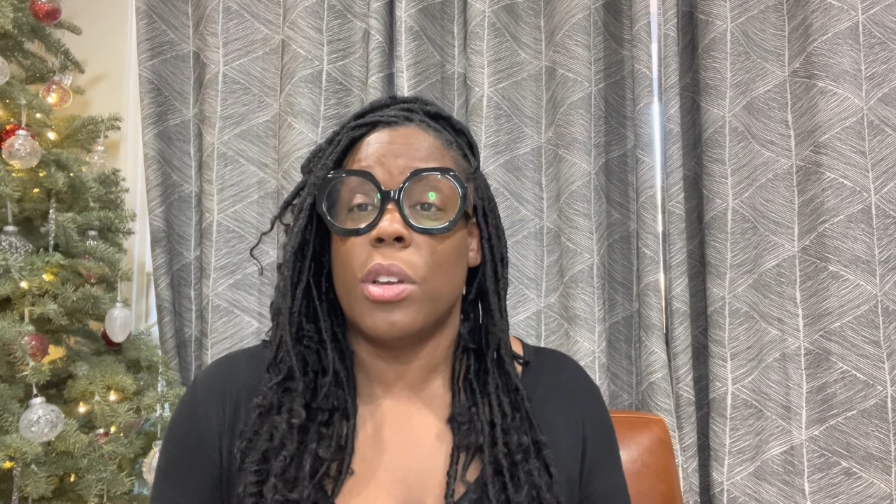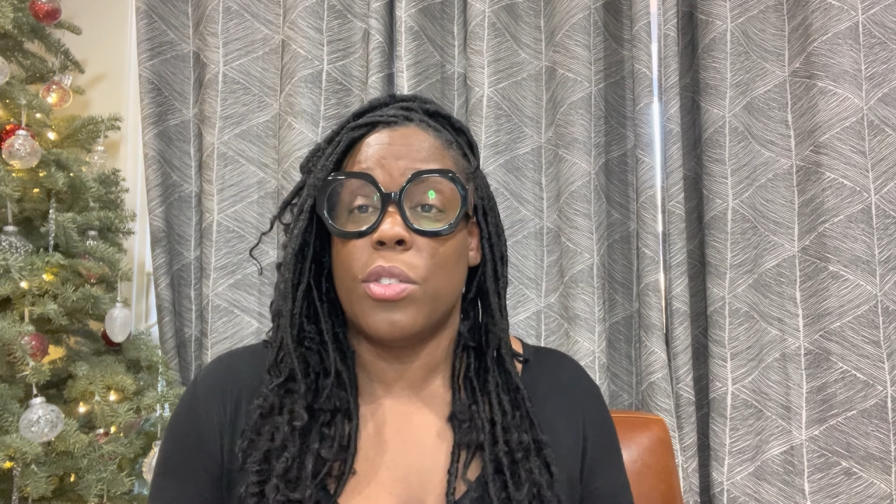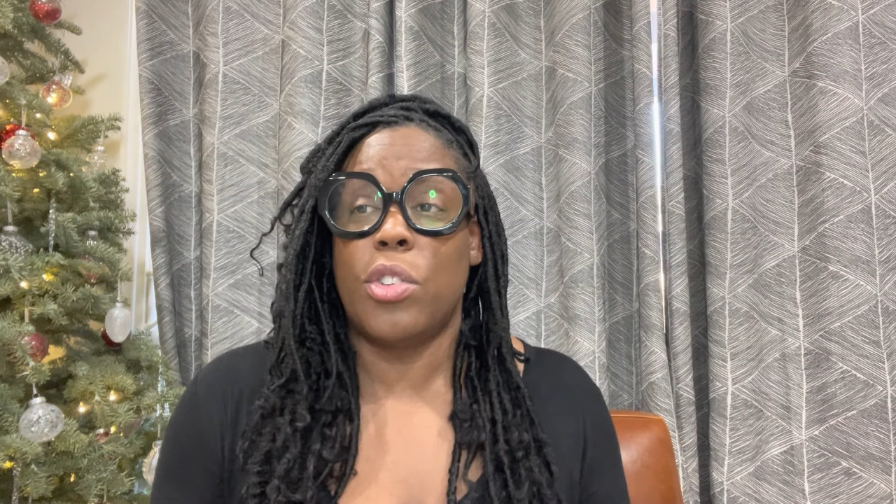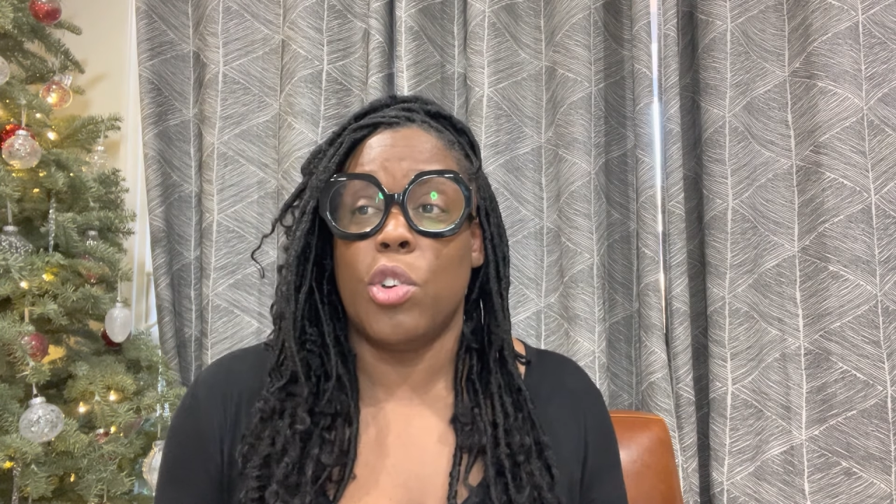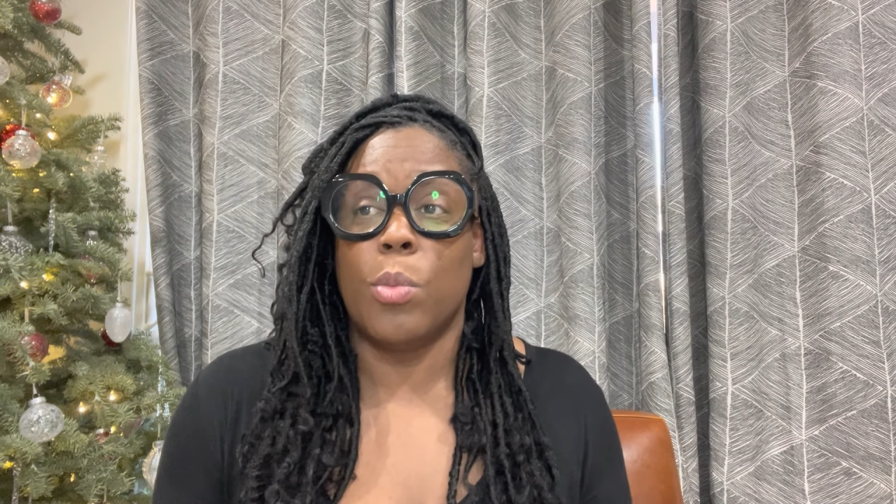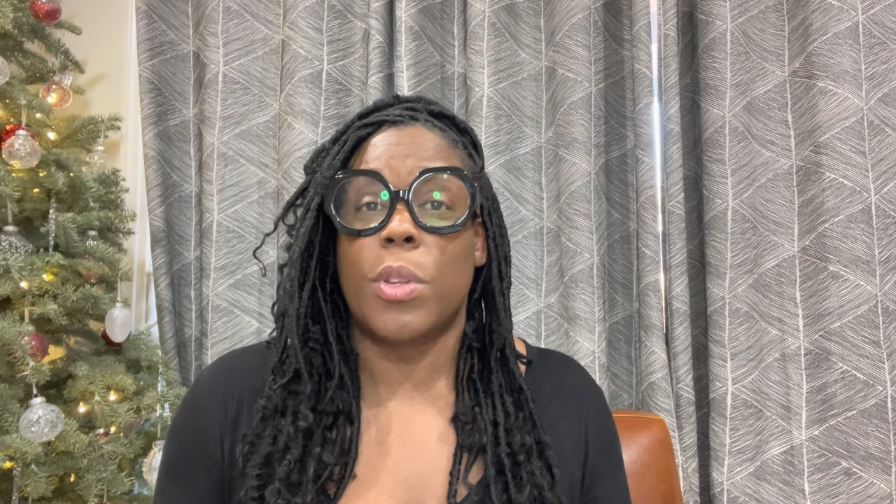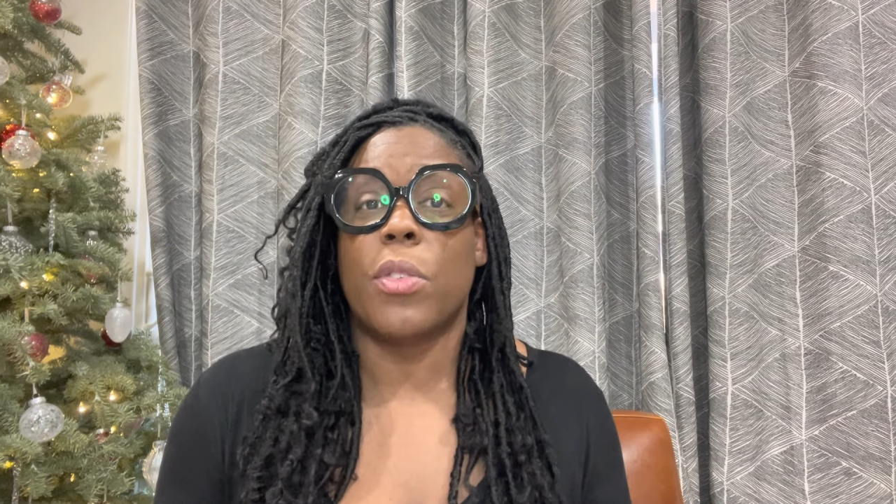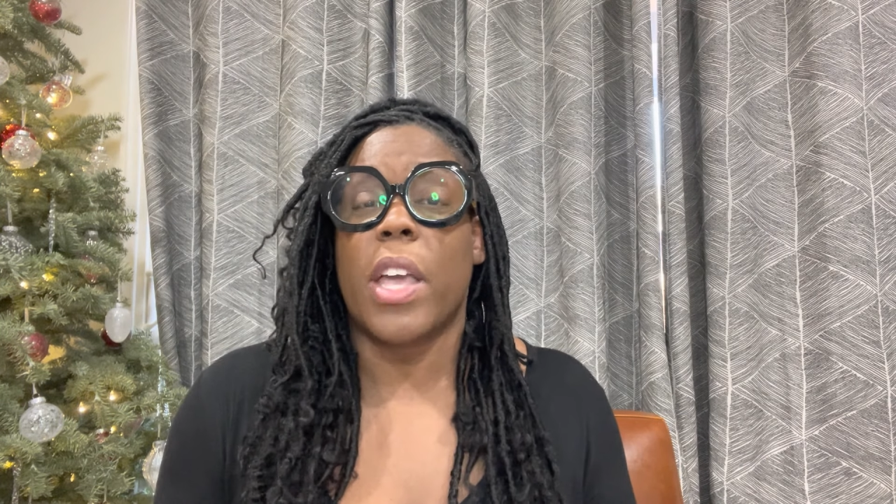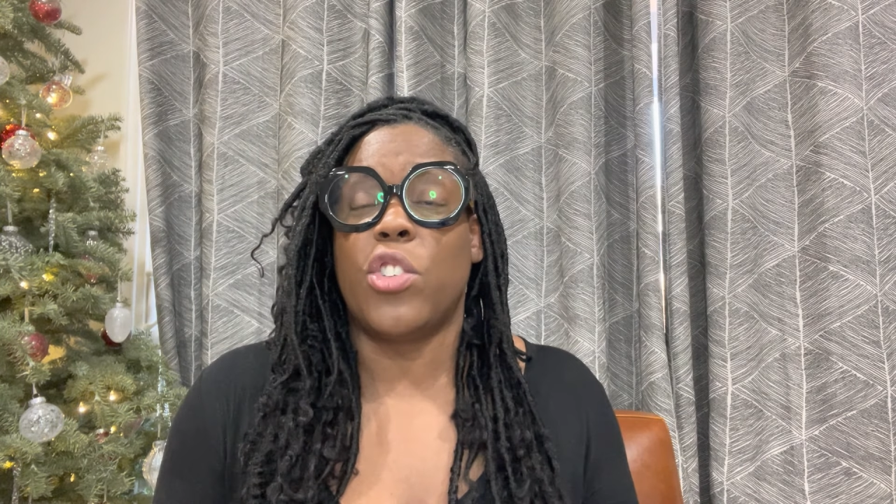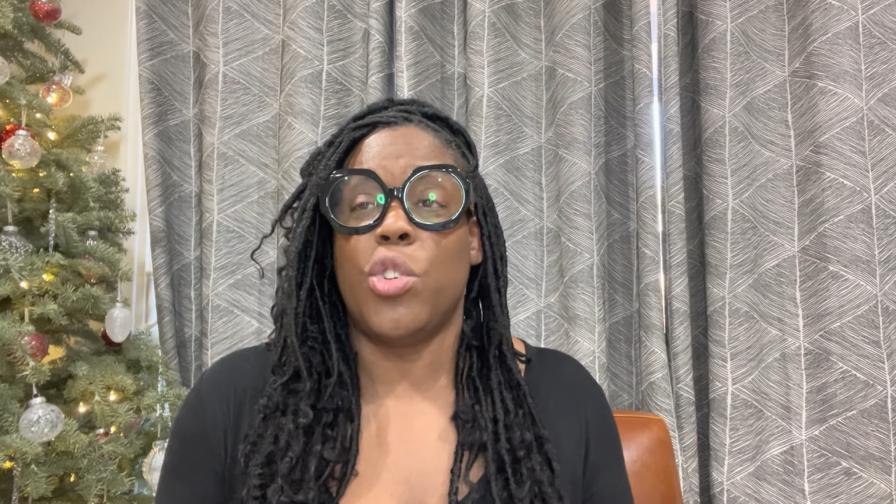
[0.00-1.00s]
consume so
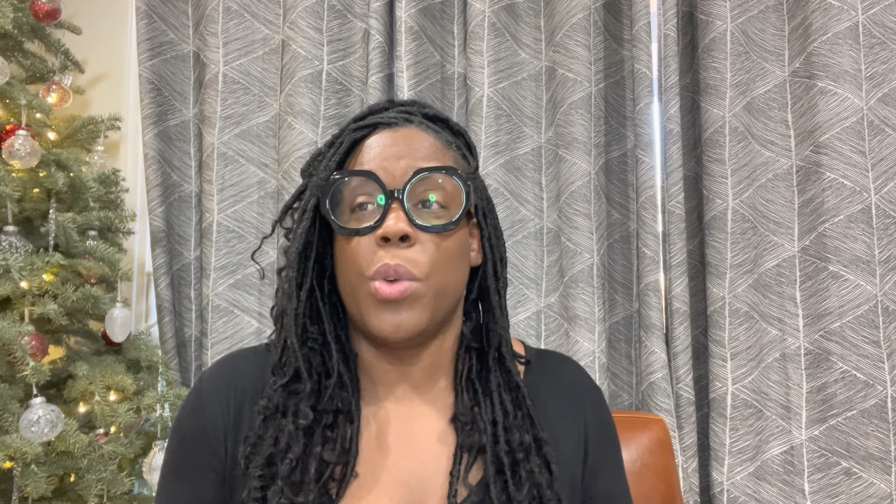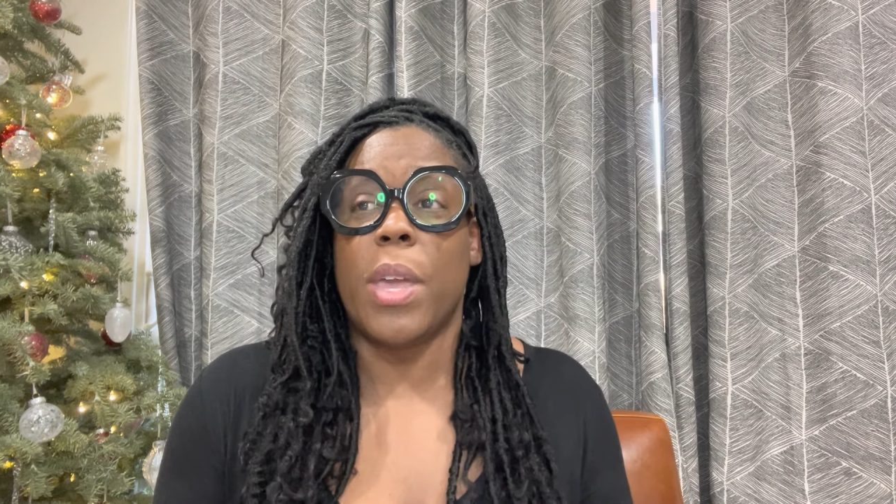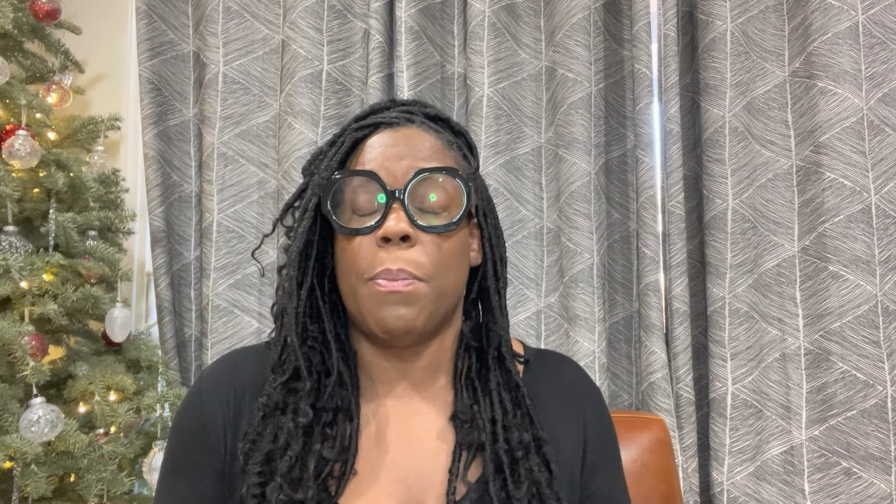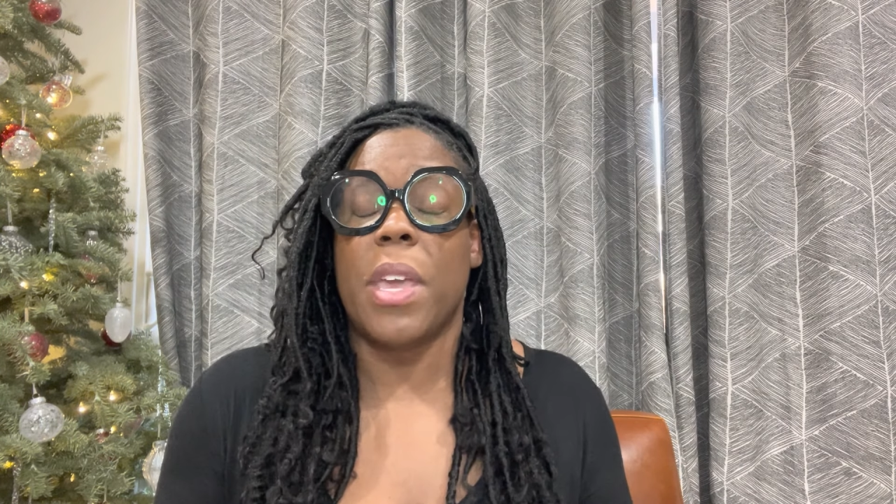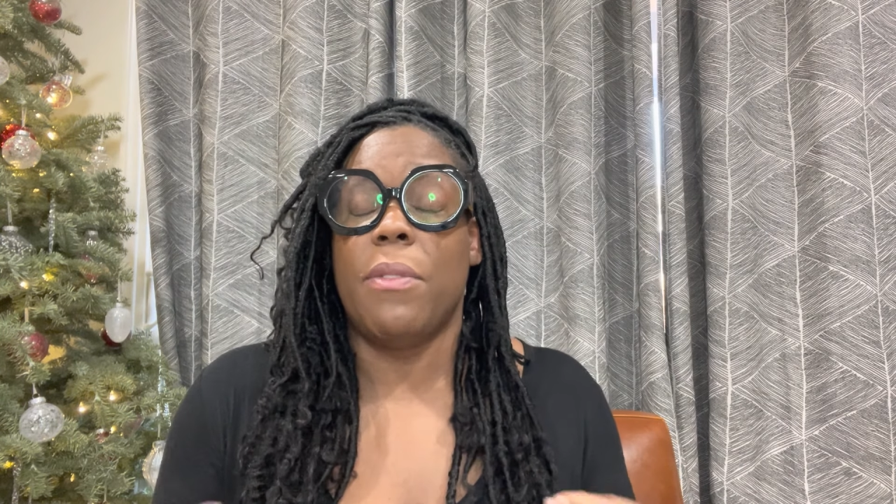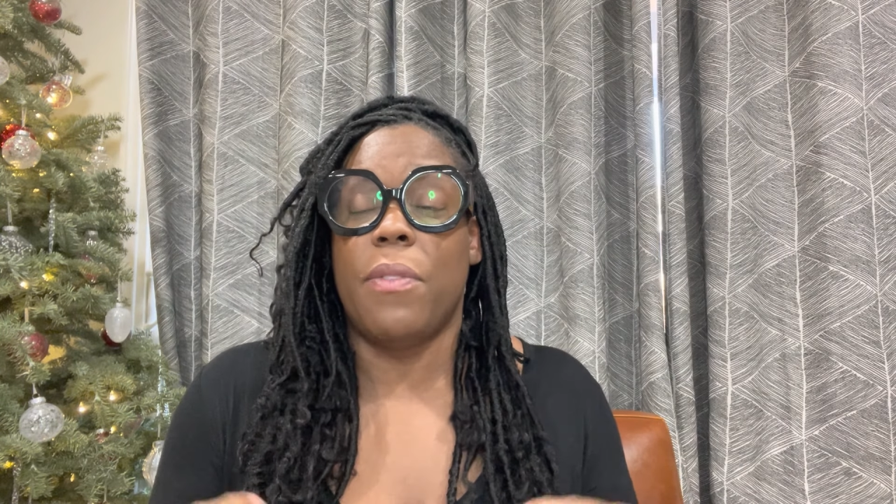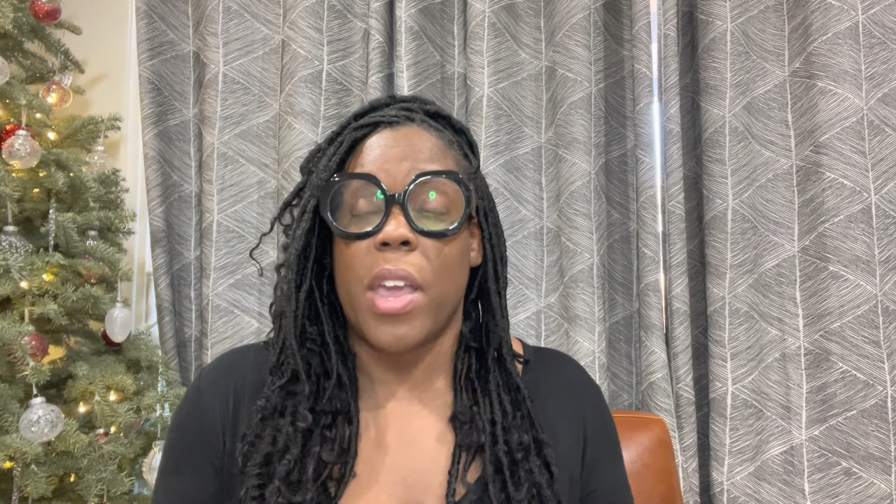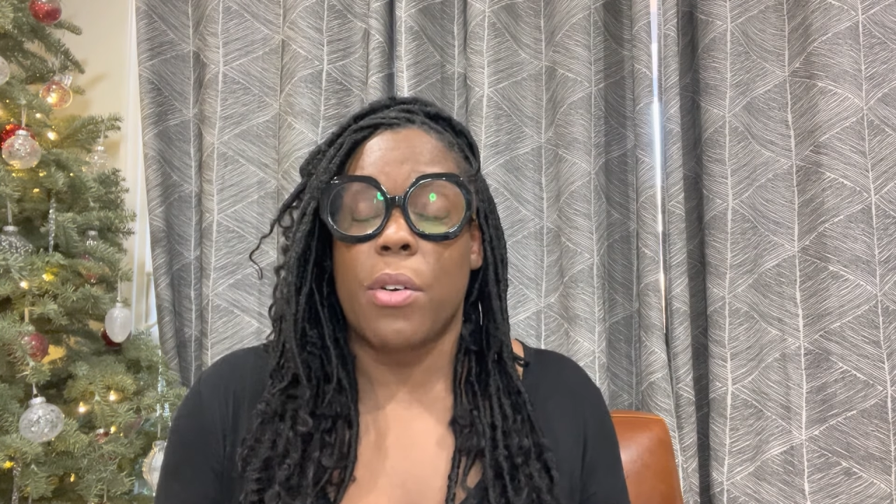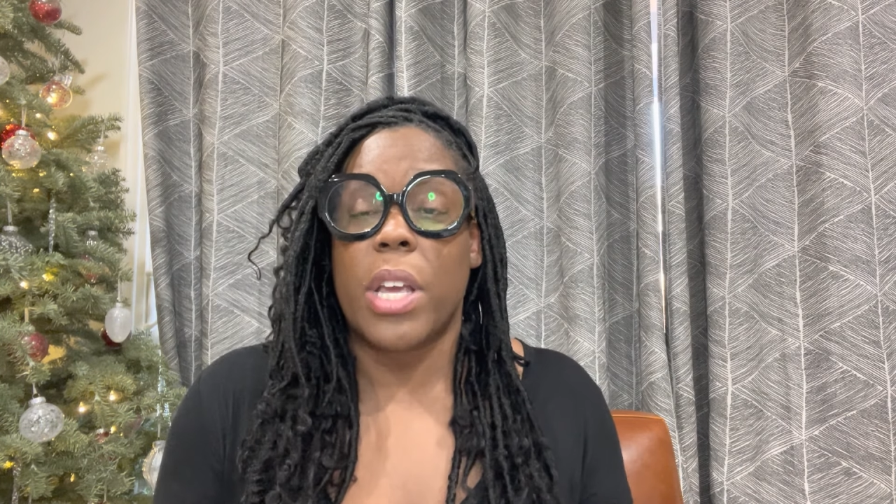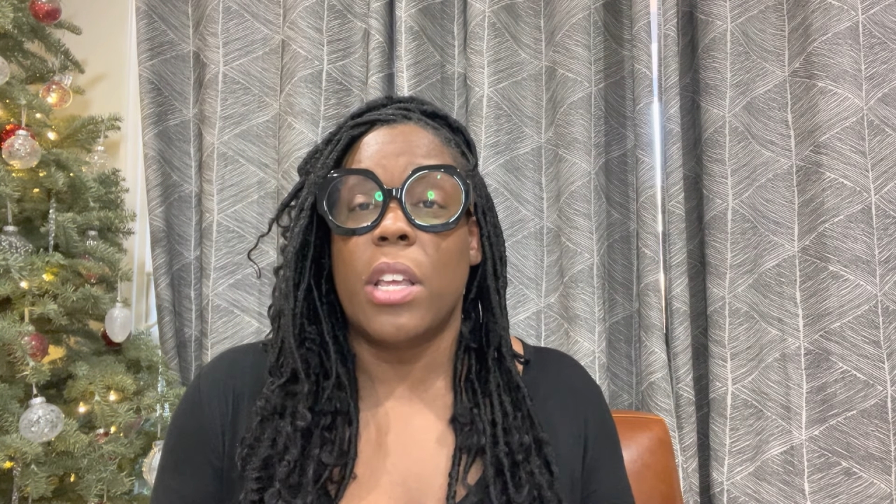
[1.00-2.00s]
that you can be
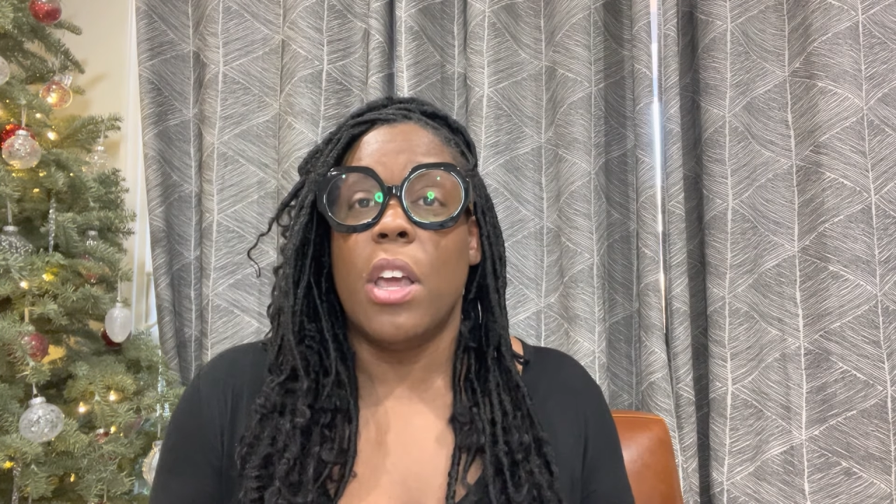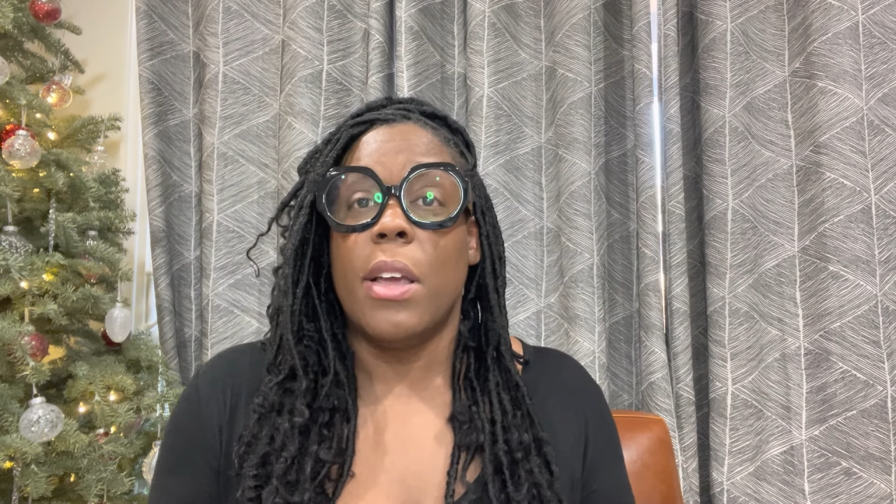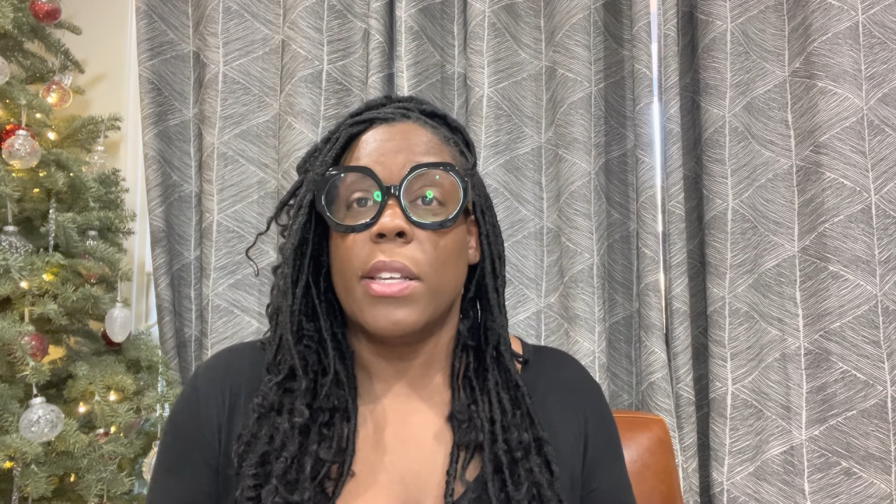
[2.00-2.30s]
very